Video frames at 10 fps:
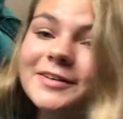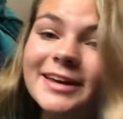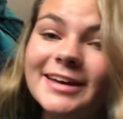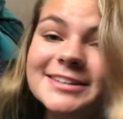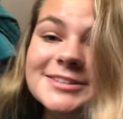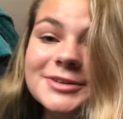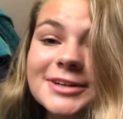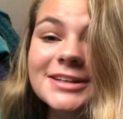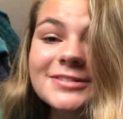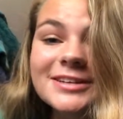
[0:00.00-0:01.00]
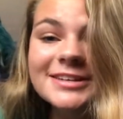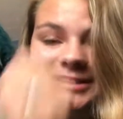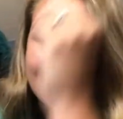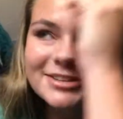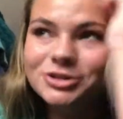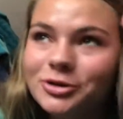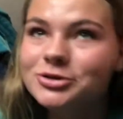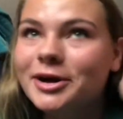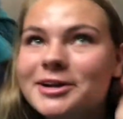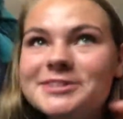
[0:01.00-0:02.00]
Okay, so Olivia
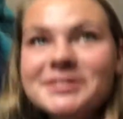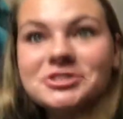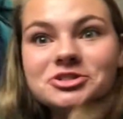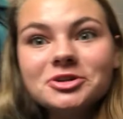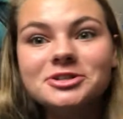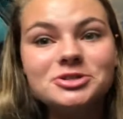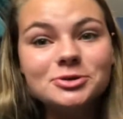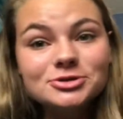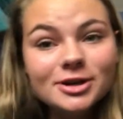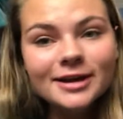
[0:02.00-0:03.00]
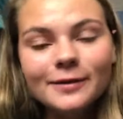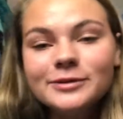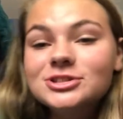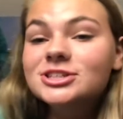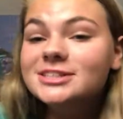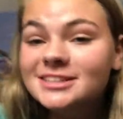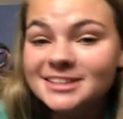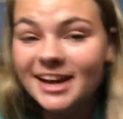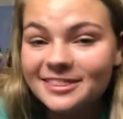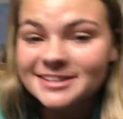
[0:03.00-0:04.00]
joked around and said she saw a tow truck, which she
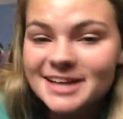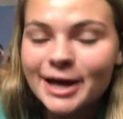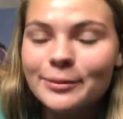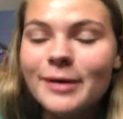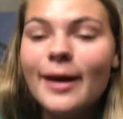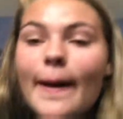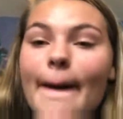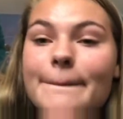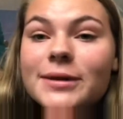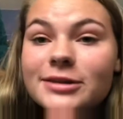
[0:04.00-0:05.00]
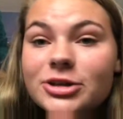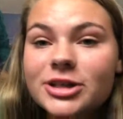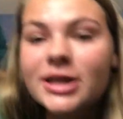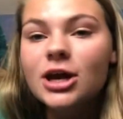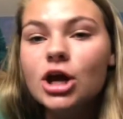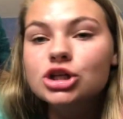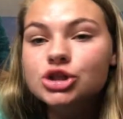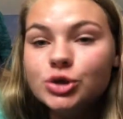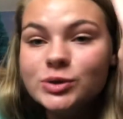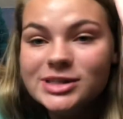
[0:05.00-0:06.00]
didn't at the time, but literally
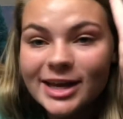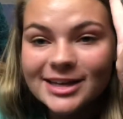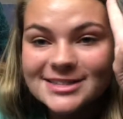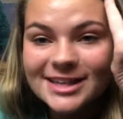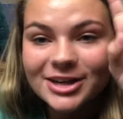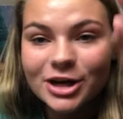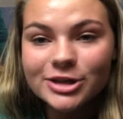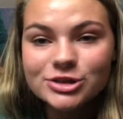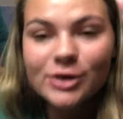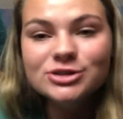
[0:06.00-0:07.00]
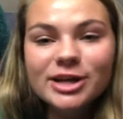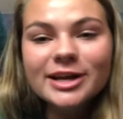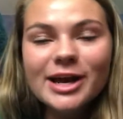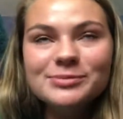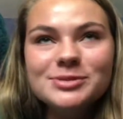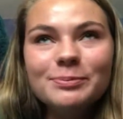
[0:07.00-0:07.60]
2 seconds later, a tow truck comes